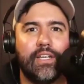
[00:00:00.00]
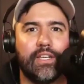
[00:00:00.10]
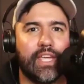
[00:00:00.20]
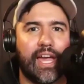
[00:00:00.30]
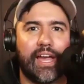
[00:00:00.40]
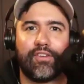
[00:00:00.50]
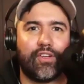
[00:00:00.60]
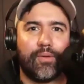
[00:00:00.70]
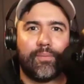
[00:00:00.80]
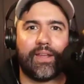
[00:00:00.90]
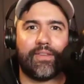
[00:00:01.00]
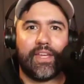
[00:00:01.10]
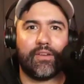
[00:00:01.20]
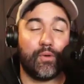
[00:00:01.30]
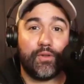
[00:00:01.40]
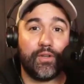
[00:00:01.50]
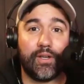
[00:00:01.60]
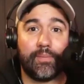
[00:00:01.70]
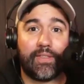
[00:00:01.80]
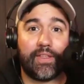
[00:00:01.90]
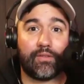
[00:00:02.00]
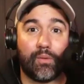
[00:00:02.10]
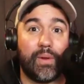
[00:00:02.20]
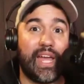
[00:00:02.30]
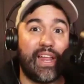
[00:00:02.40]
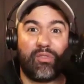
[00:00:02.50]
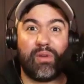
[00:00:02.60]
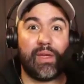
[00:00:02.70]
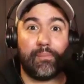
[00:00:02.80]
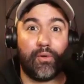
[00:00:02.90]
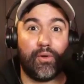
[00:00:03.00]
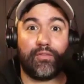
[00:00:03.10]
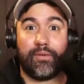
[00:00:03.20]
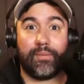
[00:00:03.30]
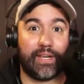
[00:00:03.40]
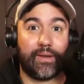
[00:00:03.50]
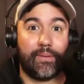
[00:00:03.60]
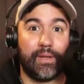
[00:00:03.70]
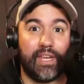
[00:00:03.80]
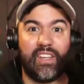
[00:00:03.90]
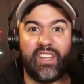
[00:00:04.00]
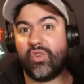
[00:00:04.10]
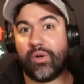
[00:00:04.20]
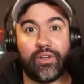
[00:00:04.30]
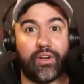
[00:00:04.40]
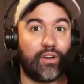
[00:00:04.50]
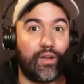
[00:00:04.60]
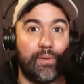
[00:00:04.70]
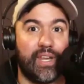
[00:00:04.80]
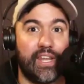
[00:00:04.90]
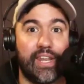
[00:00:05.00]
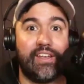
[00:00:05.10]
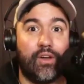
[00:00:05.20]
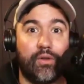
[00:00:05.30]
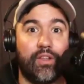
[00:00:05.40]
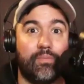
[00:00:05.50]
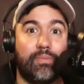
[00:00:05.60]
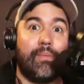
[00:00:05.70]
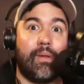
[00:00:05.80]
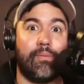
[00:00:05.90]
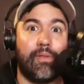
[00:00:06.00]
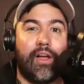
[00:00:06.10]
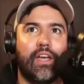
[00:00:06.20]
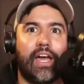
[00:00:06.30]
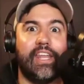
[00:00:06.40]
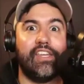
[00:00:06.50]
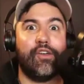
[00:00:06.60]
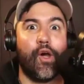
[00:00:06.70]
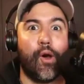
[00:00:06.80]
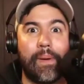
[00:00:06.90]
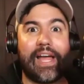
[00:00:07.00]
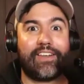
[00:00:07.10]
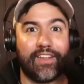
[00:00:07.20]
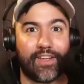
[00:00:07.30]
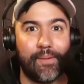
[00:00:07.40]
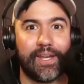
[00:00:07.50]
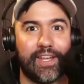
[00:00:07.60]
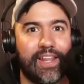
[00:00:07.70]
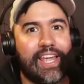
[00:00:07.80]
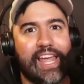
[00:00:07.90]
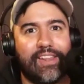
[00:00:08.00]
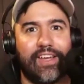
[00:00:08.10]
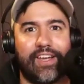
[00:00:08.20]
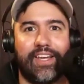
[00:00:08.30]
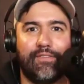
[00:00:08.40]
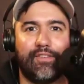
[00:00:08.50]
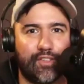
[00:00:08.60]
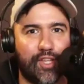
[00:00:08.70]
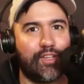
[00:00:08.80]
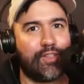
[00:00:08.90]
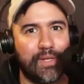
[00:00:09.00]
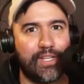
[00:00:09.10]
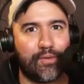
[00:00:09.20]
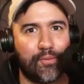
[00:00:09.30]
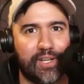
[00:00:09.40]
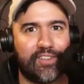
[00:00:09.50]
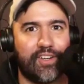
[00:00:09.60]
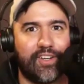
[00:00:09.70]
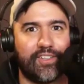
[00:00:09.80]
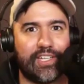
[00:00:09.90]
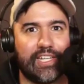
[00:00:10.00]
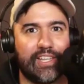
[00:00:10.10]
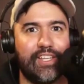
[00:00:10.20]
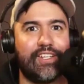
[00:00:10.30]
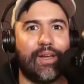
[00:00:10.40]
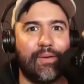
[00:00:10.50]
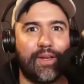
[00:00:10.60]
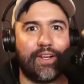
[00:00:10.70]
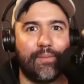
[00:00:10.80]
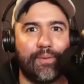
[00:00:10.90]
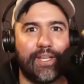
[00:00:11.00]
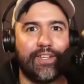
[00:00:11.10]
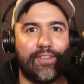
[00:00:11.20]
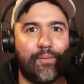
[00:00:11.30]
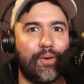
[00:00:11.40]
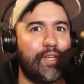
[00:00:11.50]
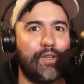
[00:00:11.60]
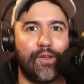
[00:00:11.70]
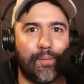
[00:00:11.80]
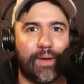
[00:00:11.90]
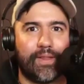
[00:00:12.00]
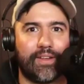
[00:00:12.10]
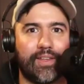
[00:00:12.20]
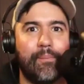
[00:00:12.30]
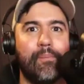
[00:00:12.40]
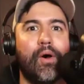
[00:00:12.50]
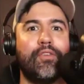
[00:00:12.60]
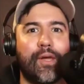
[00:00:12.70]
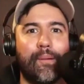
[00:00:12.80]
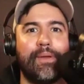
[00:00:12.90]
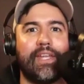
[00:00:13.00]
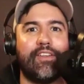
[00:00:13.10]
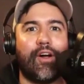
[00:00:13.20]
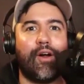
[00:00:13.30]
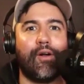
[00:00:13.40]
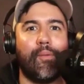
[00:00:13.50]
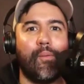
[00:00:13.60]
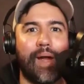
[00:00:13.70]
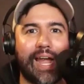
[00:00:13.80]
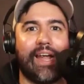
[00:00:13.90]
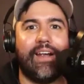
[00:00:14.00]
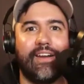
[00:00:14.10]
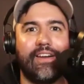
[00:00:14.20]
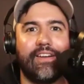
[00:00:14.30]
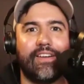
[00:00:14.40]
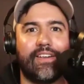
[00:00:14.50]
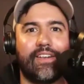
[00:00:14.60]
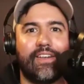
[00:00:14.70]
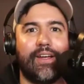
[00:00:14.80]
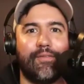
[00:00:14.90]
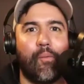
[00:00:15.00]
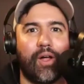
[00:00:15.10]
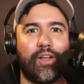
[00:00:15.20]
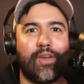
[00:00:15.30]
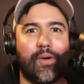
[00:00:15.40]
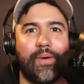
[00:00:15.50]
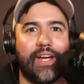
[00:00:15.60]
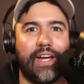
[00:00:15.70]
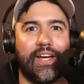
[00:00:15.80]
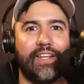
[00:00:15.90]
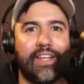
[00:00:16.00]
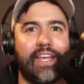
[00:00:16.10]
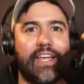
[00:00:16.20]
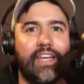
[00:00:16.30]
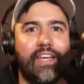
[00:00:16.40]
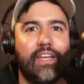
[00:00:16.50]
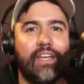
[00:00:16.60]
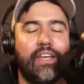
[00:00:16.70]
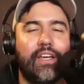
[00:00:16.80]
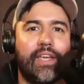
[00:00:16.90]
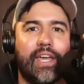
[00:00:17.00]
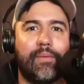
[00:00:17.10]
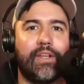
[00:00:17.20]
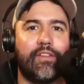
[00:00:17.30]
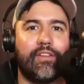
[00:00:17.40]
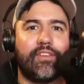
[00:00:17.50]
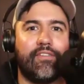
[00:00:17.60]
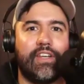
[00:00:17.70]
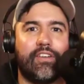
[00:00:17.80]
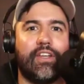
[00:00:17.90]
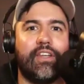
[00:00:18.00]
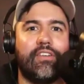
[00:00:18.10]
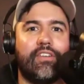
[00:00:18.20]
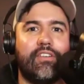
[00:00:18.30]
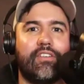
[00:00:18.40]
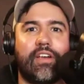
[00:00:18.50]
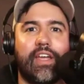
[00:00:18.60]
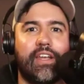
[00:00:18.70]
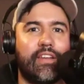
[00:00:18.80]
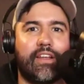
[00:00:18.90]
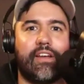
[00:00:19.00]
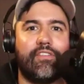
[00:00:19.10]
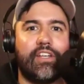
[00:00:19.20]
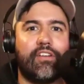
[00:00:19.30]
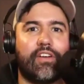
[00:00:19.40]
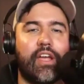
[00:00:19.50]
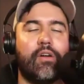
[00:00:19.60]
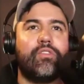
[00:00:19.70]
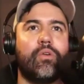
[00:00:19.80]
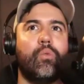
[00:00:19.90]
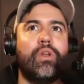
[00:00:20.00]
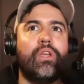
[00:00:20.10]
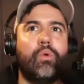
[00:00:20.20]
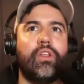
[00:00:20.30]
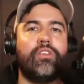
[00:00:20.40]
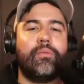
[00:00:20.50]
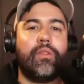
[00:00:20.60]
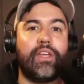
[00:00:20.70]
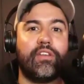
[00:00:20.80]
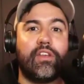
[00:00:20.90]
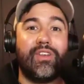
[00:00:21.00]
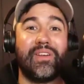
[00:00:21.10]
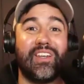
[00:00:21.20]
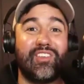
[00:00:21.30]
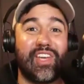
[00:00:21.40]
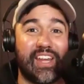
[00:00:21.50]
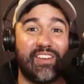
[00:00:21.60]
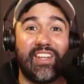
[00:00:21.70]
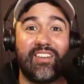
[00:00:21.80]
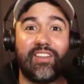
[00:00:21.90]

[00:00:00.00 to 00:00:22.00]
Yeah, I've just heard bad things. Who did you hear bad things? Well, we had 3 employees from that company that joined our company and they told us blah, blah, blah. And then you go back to the company, you're like, hey, look, I've just done some initial research and it looks like we got a couple of issues. What do you know about this? And most companies are aware of what's going on. They're like, yeah, we know this is an issue. And then you just start getting in that conversation. Okay, so what are some of the things that you're doing to change this?